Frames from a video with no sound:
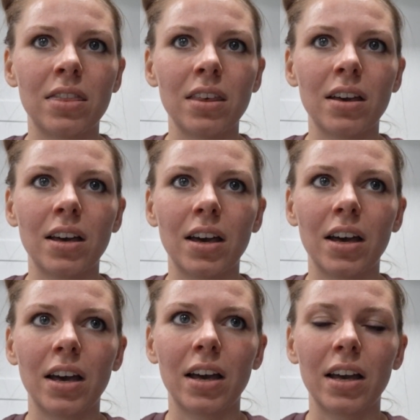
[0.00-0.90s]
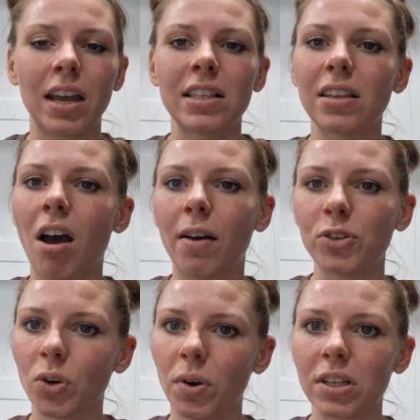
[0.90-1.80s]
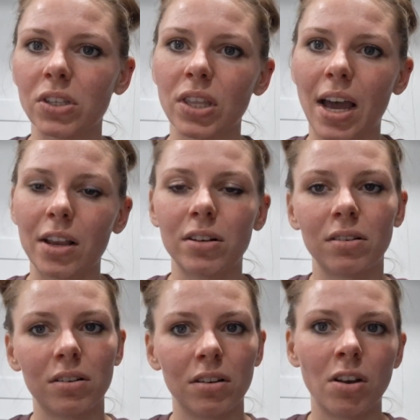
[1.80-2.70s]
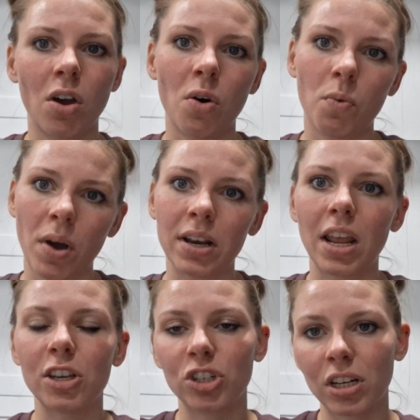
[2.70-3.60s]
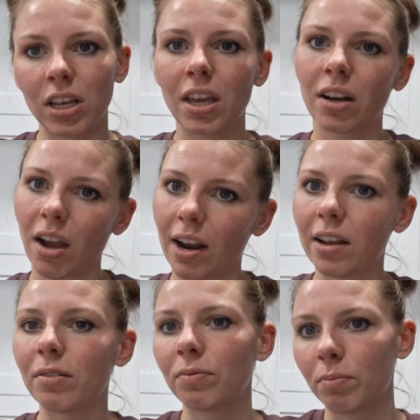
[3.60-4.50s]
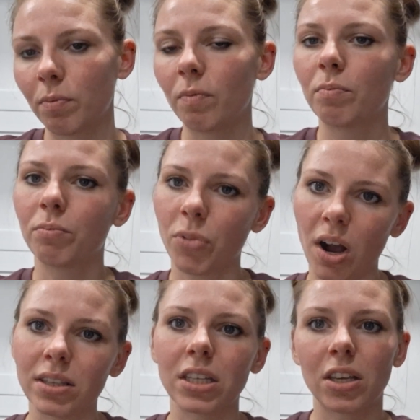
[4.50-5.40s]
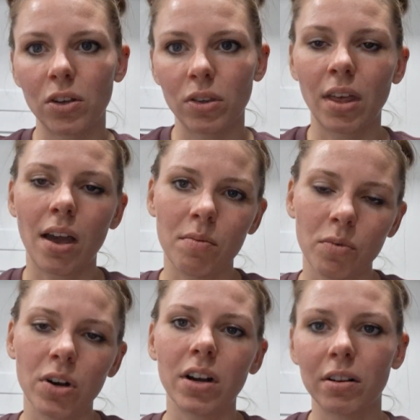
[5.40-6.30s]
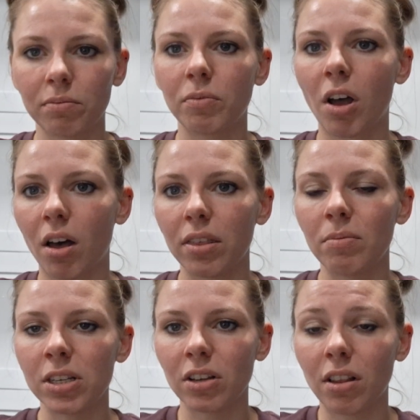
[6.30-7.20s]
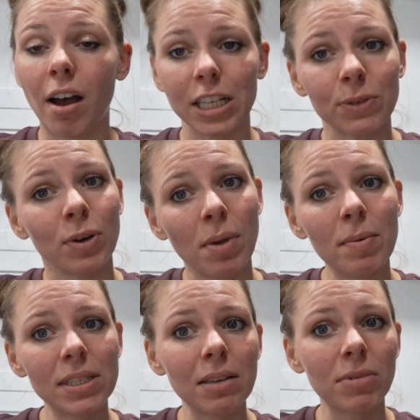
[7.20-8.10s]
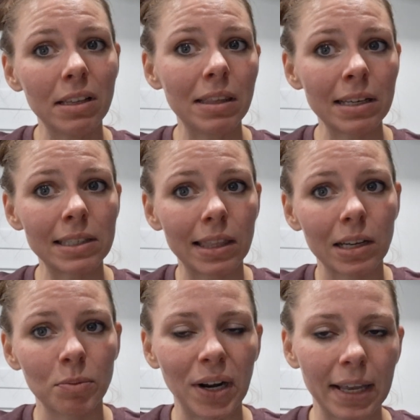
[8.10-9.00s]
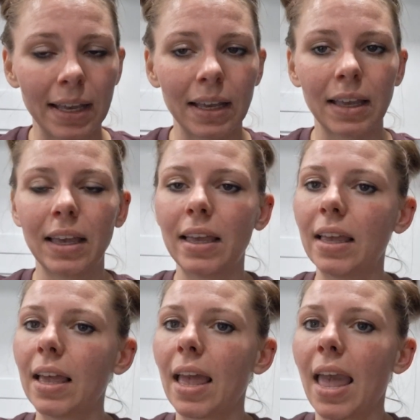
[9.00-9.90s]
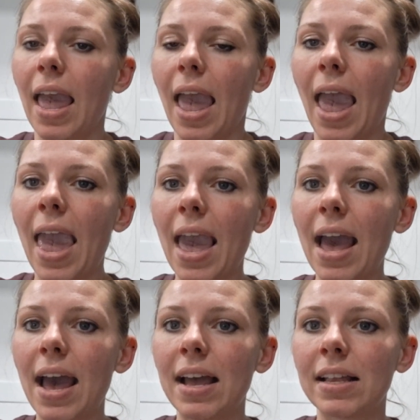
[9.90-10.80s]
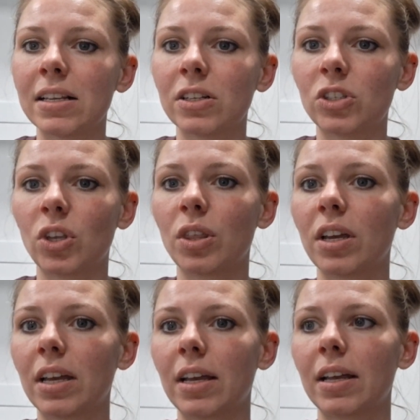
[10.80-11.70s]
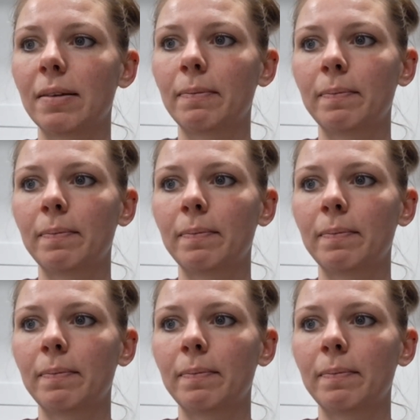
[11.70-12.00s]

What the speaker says: it's offshore, so that no one nation can kind of prosecute them or call them into loss for maybe some of the things that they're breaking. And so the